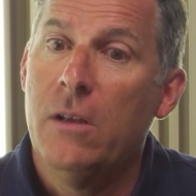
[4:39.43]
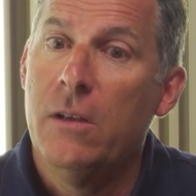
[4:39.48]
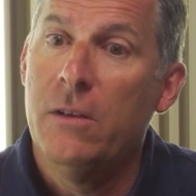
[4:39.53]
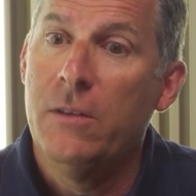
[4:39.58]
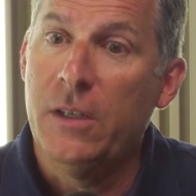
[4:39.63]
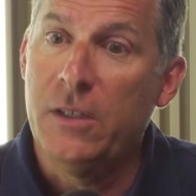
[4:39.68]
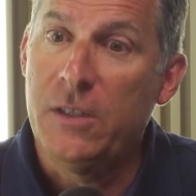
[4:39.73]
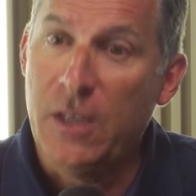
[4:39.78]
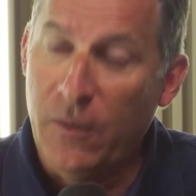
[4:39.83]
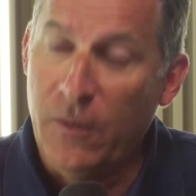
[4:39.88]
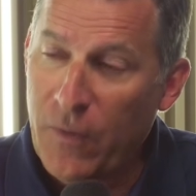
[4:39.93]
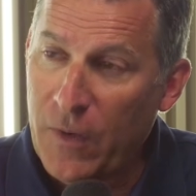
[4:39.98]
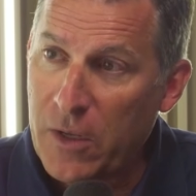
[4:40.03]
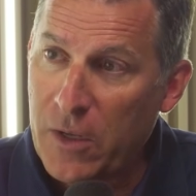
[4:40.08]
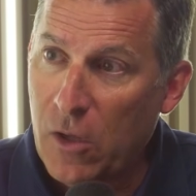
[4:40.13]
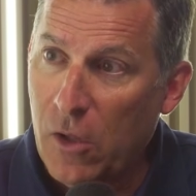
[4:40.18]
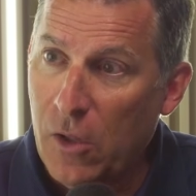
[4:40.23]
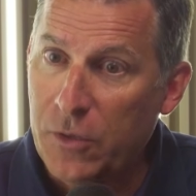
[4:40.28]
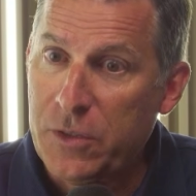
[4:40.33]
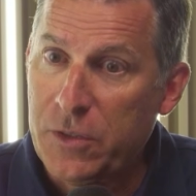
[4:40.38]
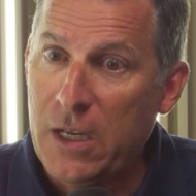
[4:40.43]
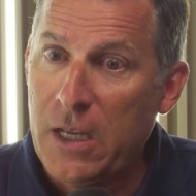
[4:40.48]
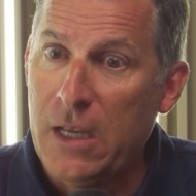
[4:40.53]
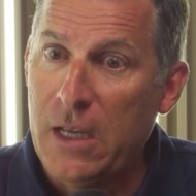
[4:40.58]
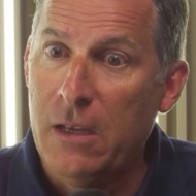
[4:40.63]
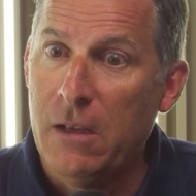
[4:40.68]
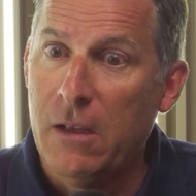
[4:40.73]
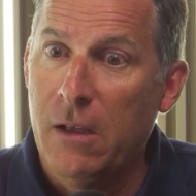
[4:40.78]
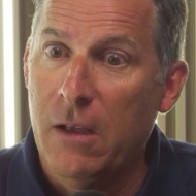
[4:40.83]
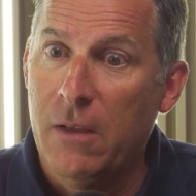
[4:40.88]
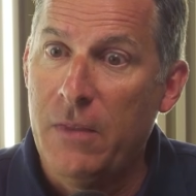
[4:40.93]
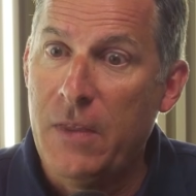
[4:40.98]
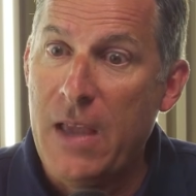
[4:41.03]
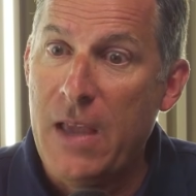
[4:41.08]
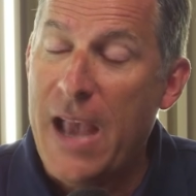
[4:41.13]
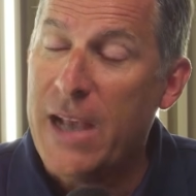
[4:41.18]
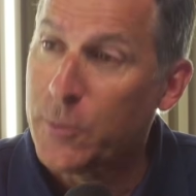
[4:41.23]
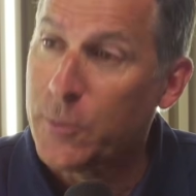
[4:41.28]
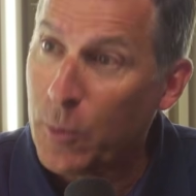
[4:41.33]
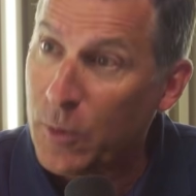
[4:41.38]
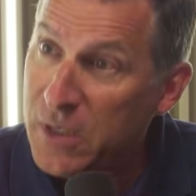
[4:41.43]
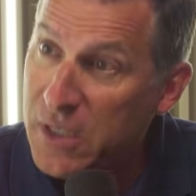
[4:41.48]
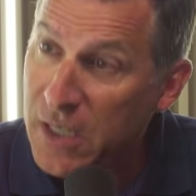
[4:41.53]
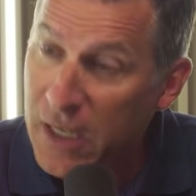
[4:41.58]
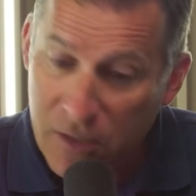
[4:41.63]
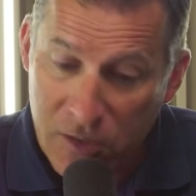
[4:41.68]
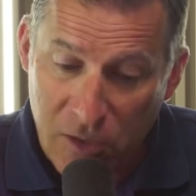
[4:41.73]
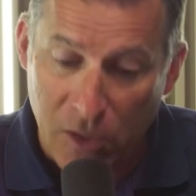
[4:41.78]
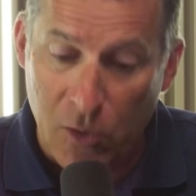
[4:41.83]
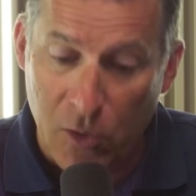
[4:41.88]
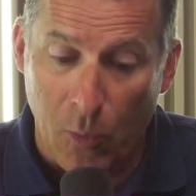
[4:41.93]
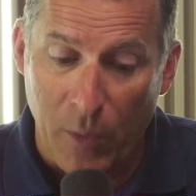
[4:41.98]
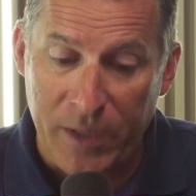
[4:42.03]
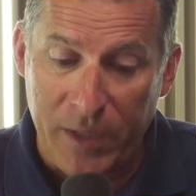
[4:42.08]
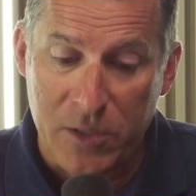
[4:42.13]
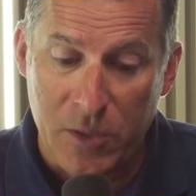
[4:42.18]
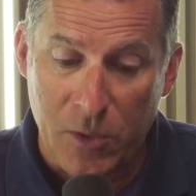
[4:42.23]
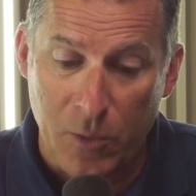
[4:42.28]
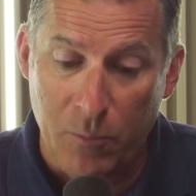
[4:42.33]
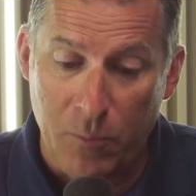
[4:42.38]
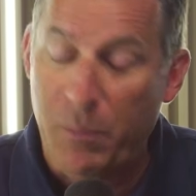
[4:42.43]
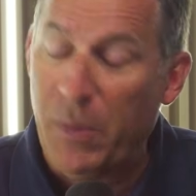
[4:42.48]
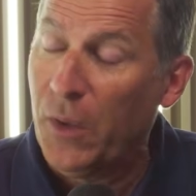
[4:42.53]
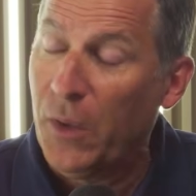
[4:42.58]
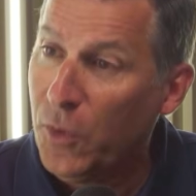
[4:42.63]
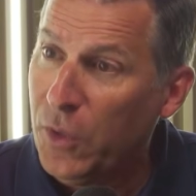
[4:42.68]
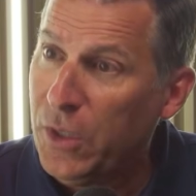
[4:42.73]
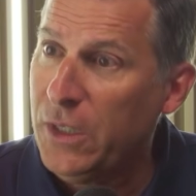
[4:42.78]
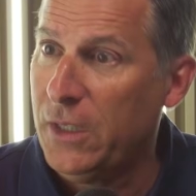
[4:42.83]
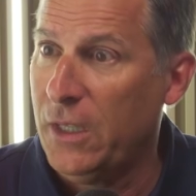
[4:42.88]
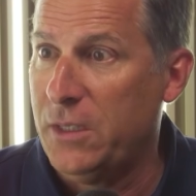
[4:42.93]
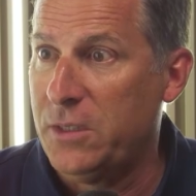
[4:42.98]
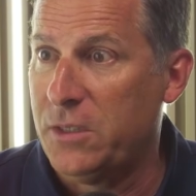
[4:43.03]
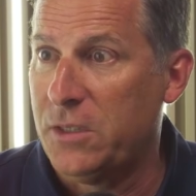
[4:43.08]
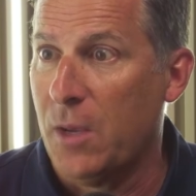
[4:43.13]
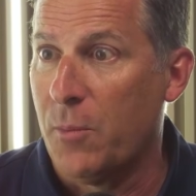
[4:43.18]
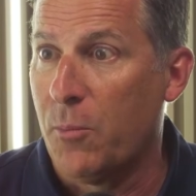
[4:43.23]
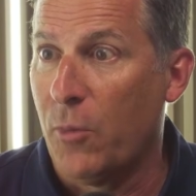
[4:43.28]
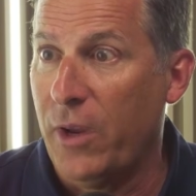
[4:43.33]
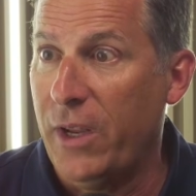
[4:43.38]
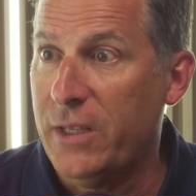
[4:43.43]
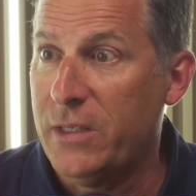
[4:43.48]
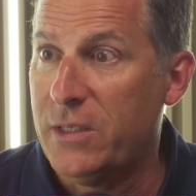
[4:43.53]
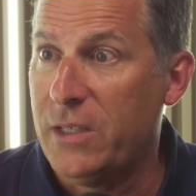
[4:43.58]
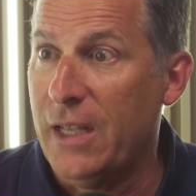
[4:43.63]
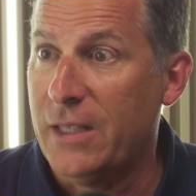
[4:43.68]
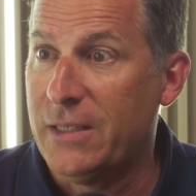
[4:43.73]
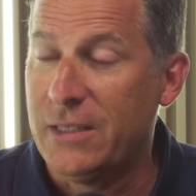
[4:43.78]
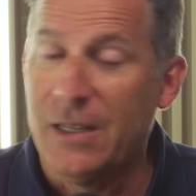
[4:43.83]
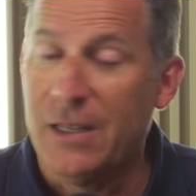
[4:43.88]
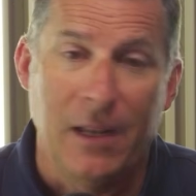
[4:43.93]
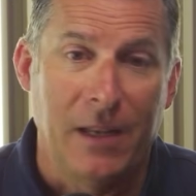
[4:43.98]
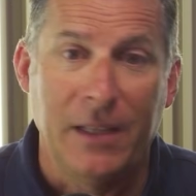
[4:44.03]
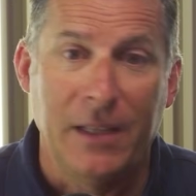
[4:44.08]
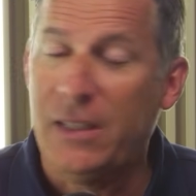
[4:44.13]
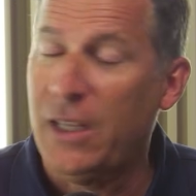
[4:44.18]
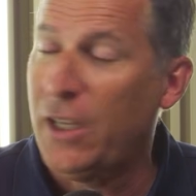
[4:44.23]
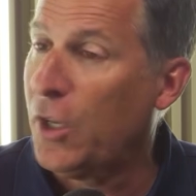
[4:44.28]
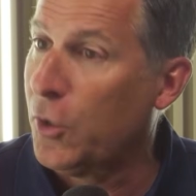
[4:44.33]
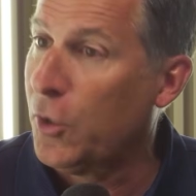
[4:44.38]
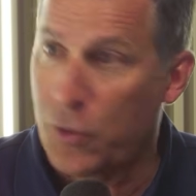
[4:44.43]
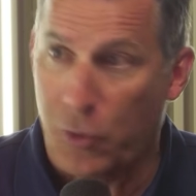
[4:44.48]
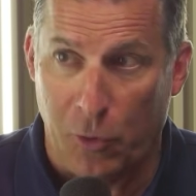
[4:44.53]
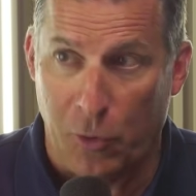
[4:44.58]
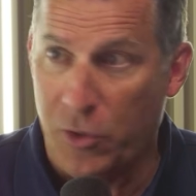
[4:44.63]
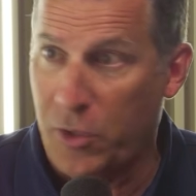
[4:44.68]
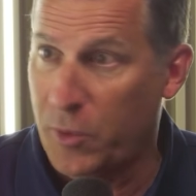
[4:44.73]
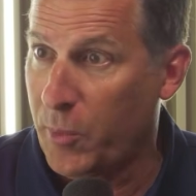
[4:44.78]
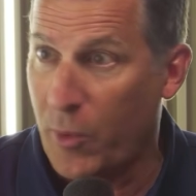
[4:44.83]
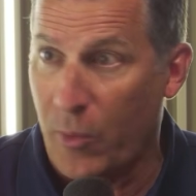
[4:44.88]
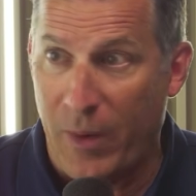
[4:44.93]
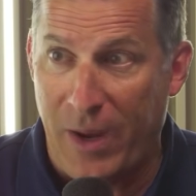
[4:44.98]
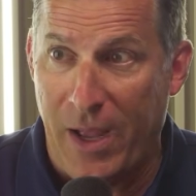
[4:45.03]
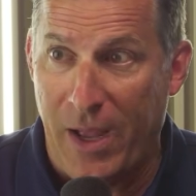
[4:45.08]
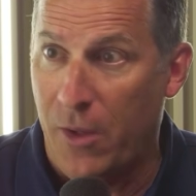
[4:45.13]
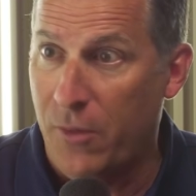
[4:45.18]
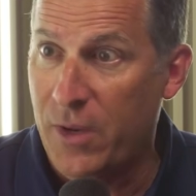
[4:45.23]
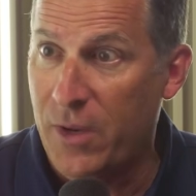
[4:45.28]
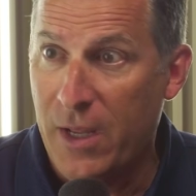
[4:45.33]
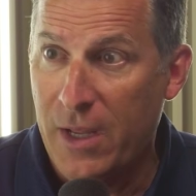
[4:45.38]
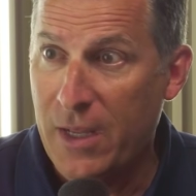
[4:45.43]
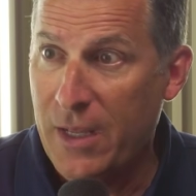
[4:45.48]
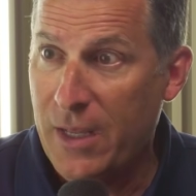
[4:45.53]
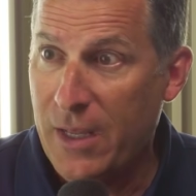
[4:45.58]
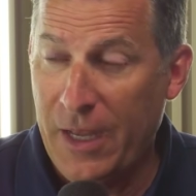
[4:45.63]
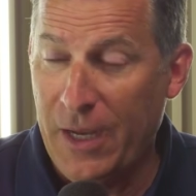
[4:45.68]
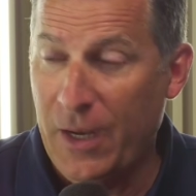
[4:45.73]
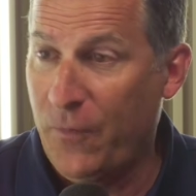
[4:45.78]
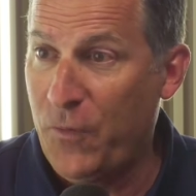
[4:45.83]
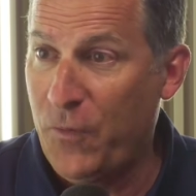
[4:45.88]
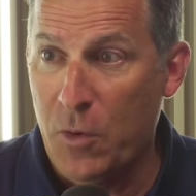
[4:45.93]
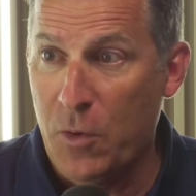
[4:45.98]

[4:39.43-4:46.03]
the difficulty, the expertise in going to building these submarines, it's not like they can turn them around in a